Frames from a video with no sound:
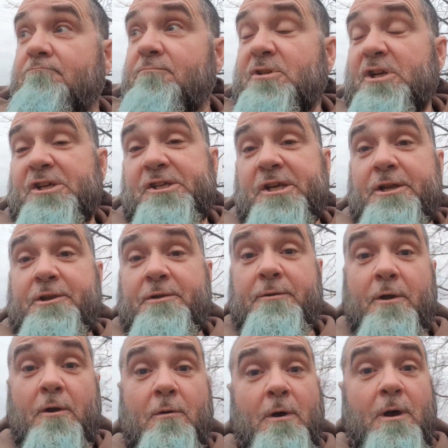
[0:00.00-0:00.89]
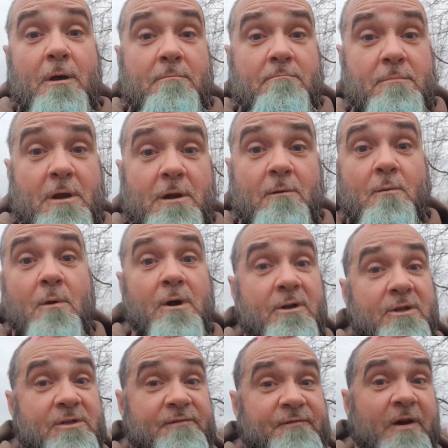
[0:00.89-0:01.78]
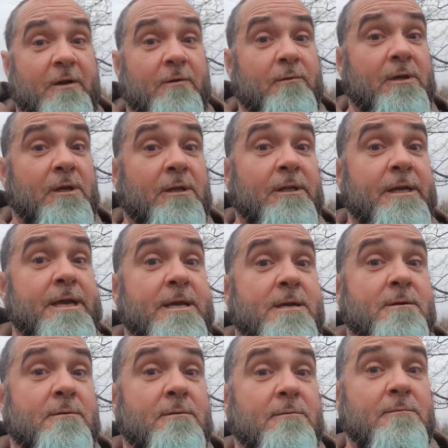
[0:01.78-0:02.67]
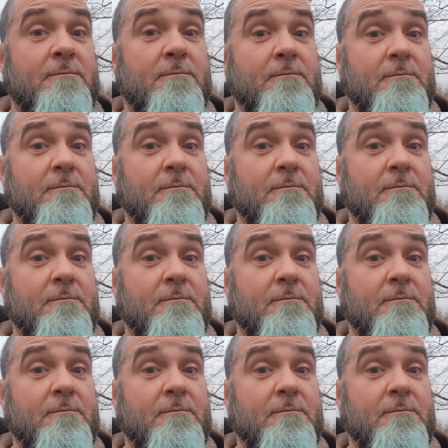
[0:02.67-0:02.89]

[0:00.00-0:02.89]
she said, marijuana is federally illegal